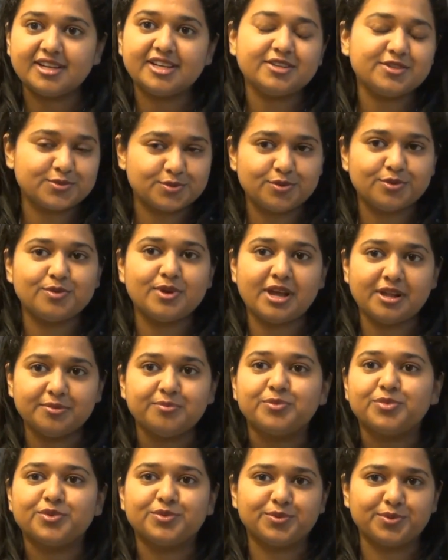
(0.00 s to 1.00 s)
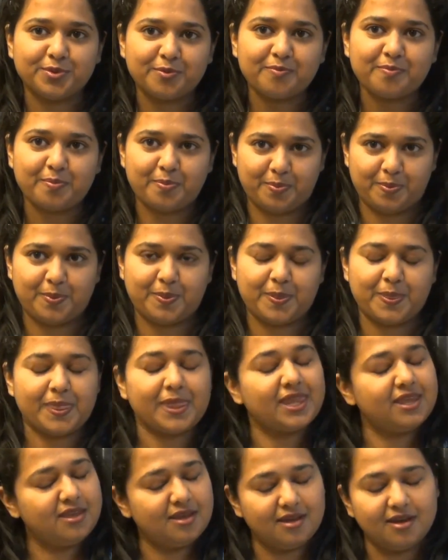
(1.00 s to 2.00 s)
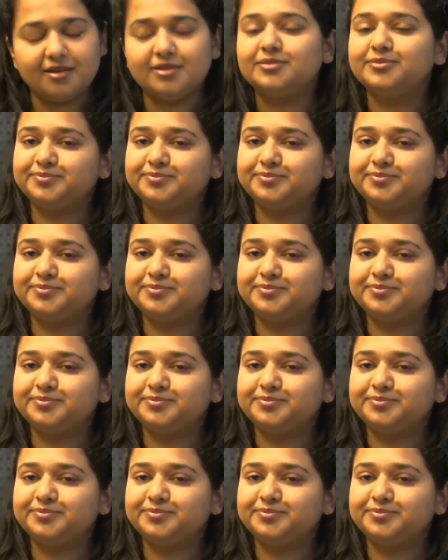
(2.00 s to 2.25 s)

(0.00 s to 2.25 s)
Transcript: it is going to help you. Yeah, it's a network. Yeah.